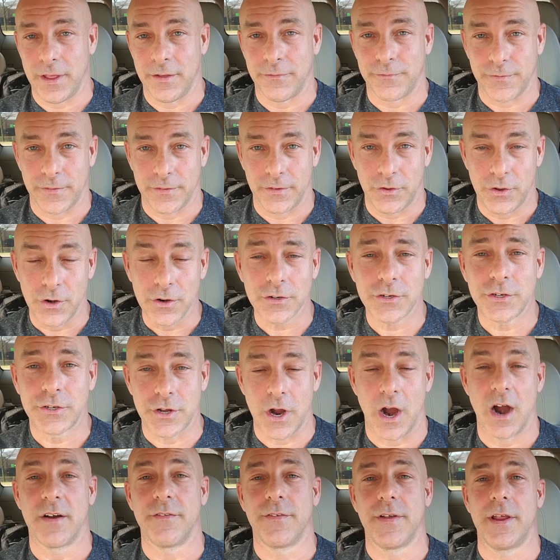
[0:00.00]
if you're
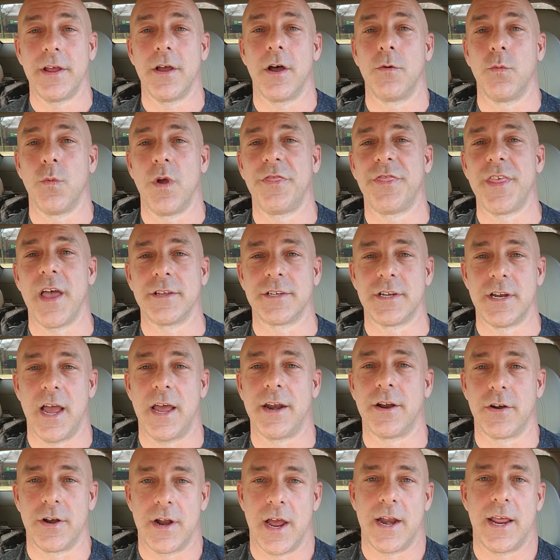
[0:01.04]
starving on
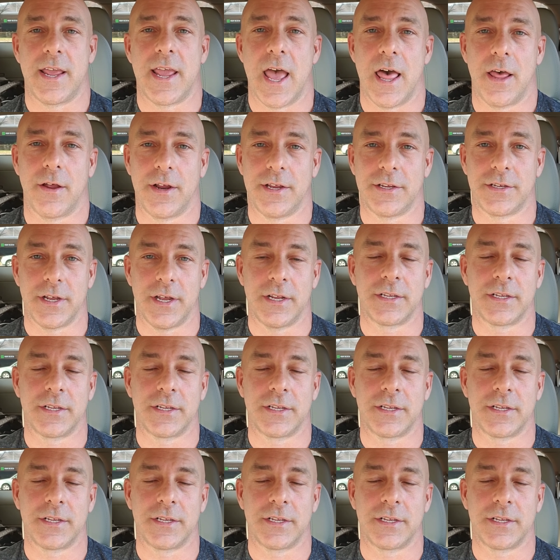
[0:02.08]
1,990 calories,